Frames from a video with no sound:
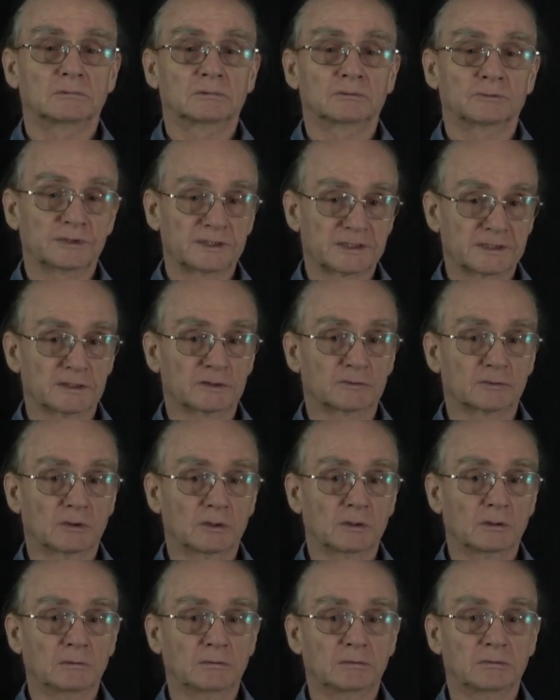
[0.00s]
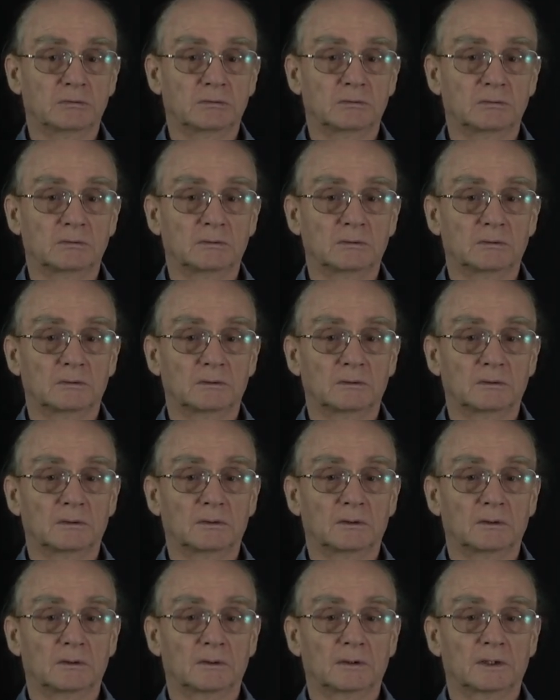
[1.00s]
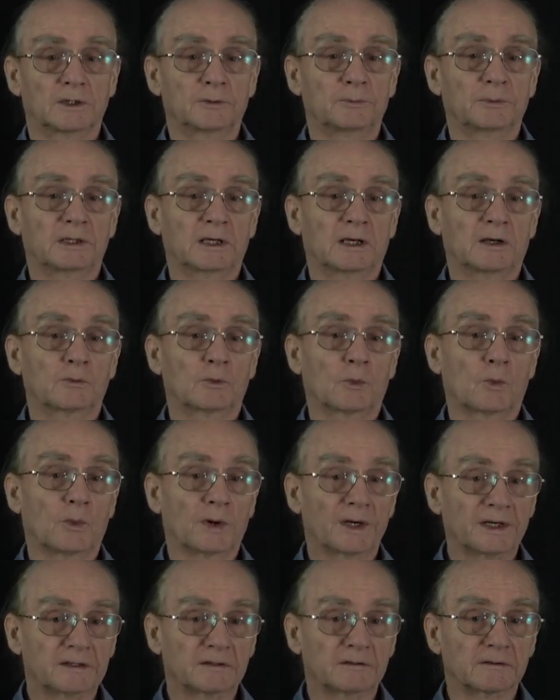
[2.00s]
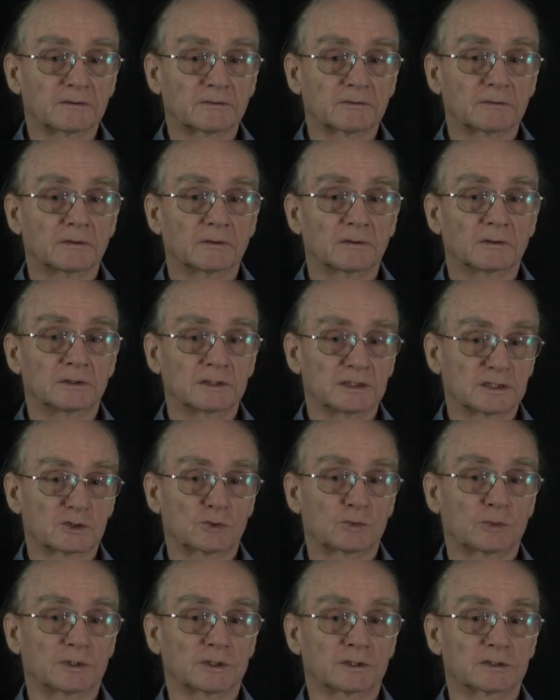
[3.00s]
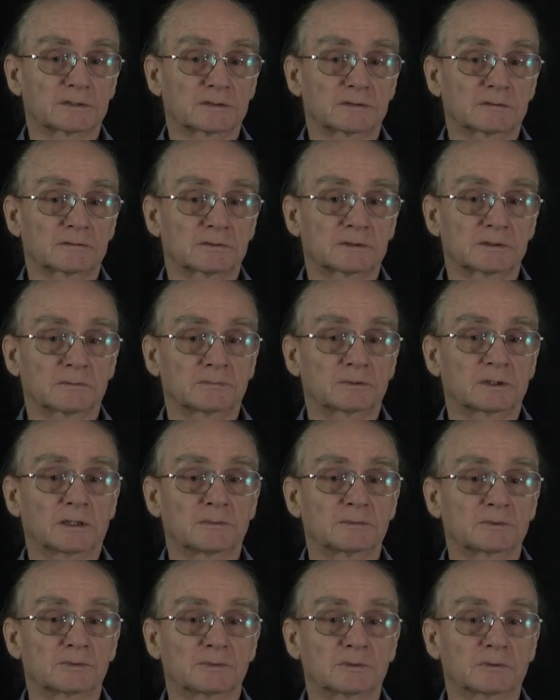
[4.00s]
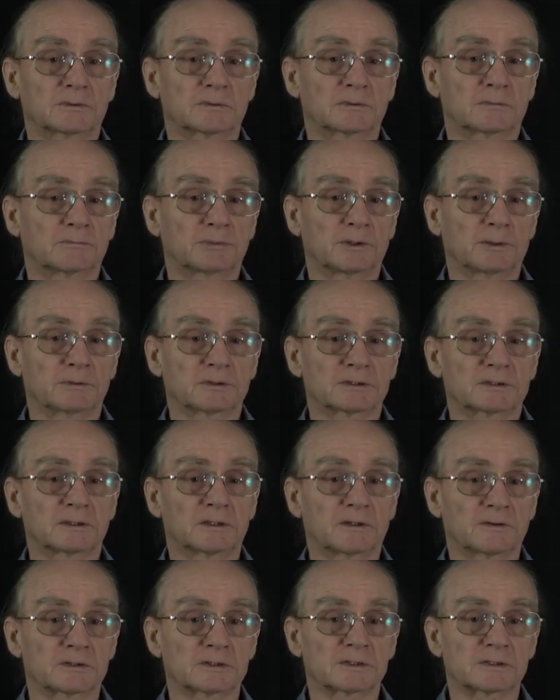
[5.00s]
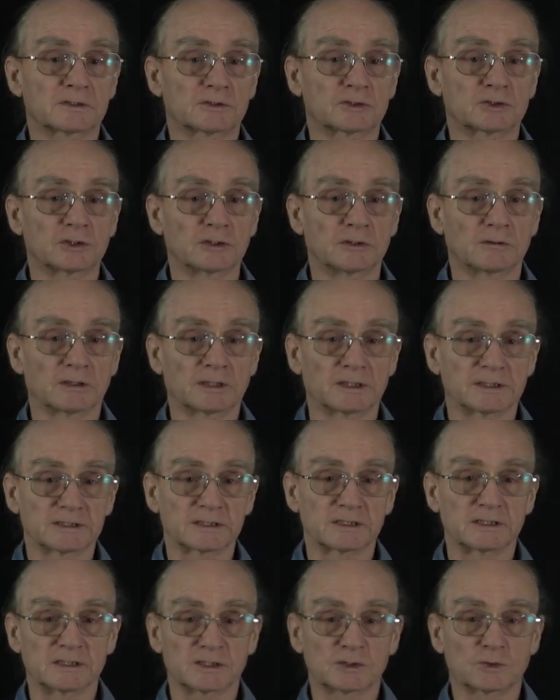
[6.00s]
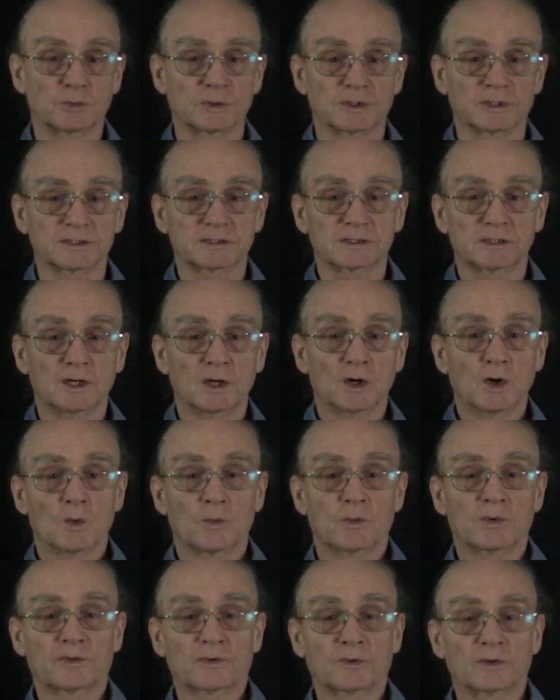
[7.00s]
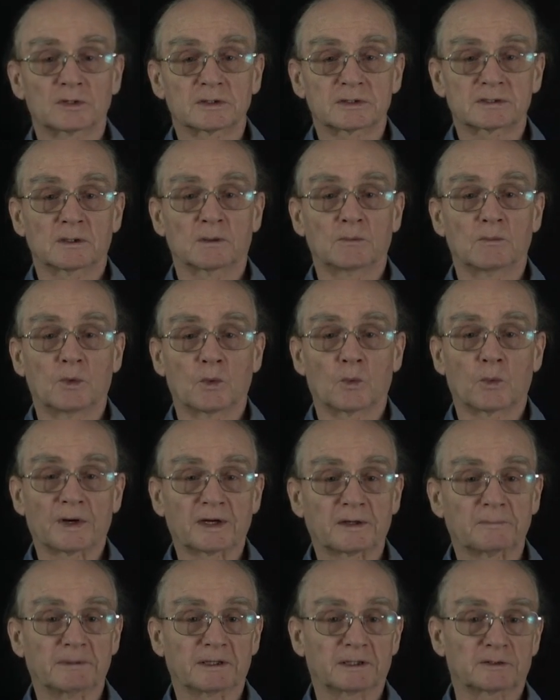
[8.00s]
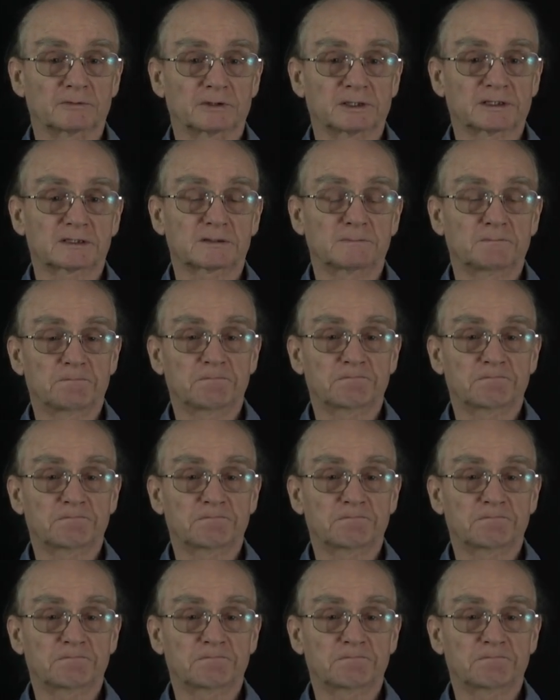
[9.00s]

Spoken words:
residual and we have a weighted least squares. Sometimes people say this is a generalized least squares with some weight matrix.